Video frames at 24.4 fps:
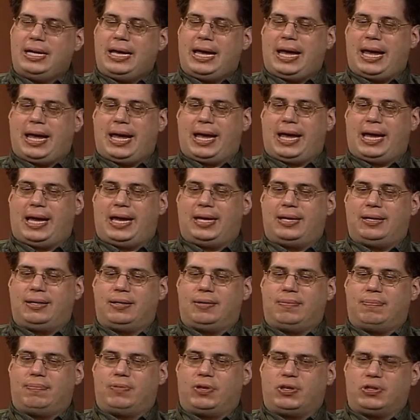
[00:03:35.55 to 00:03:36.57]
and
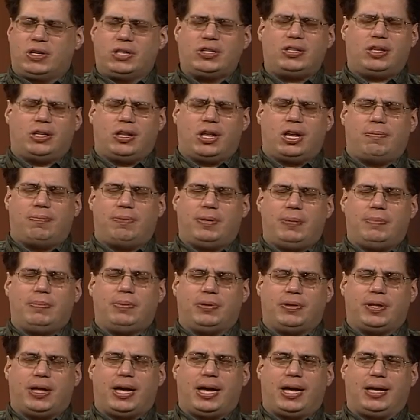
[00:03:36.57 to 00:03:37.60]
there's actually a lot of
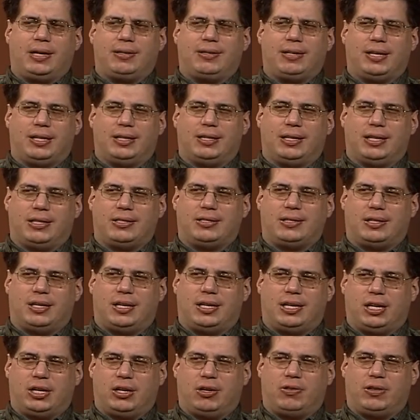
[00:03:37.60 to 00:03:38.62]
people that can listen and
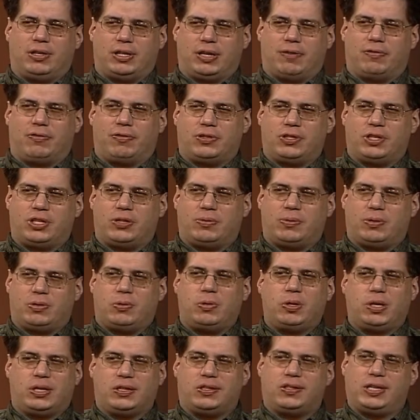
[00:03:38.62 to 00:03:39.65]
hear the differences
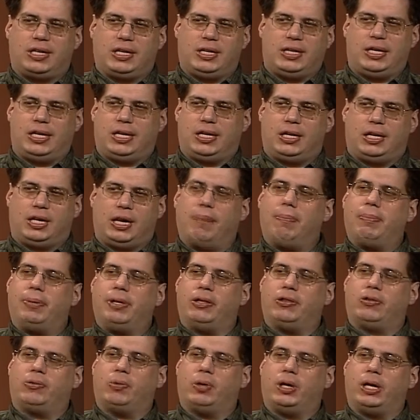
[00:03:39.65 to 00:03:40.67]
between a CD and an
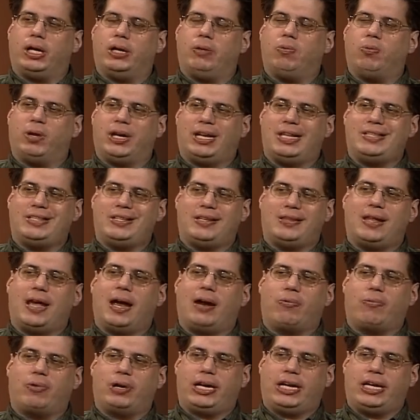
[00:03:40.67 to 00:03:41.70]
MP3 when it's in
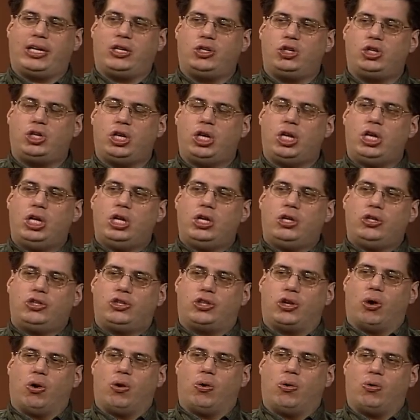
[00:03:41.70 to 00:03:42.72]
that range.
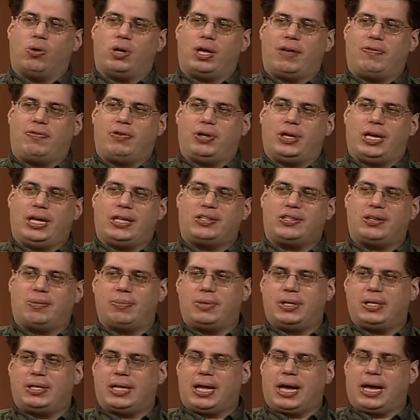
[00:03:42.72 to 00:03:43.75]
So if you get
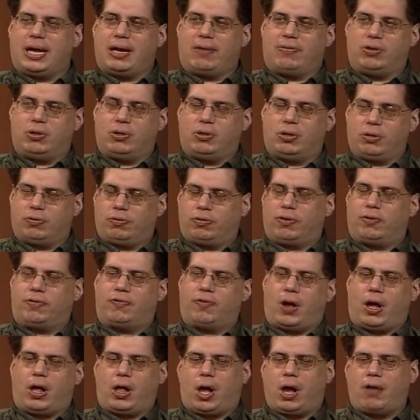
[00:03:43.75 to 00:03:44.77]
something if you look for a
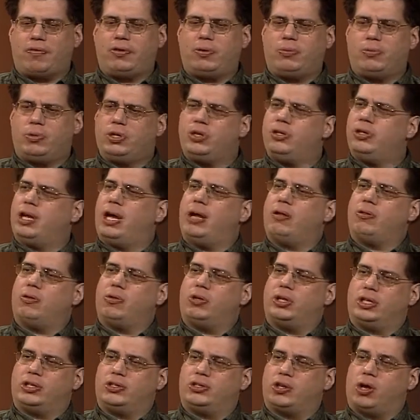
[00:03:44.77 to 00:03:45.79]
file, often when you're
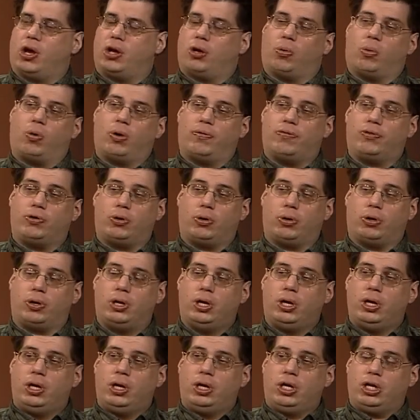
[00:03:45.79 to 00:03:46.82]
downloading a song, or if you're
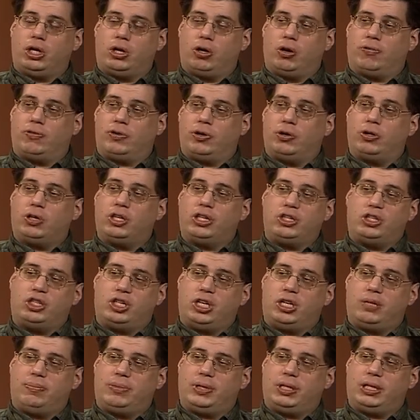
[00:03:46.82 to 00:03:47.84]

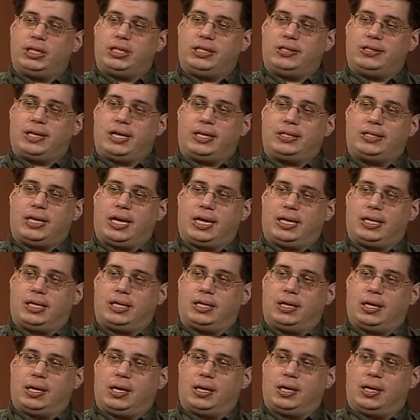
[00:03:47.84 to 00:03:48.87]
legitimately, say, taking
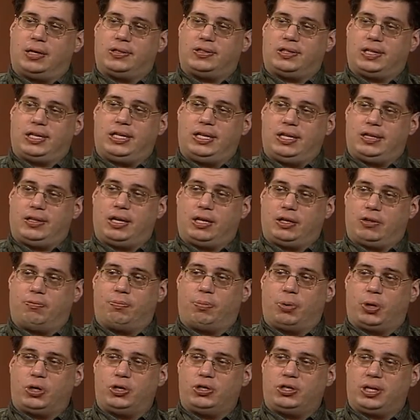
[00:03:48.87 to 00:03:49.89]
a CD that you've
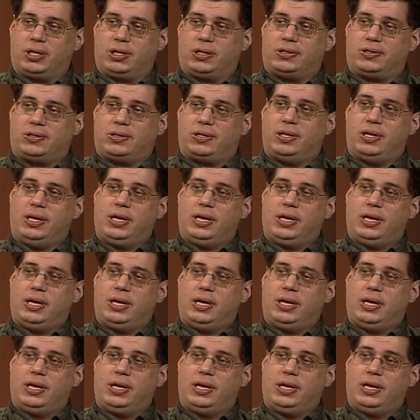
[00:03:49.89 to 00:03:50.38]
purchased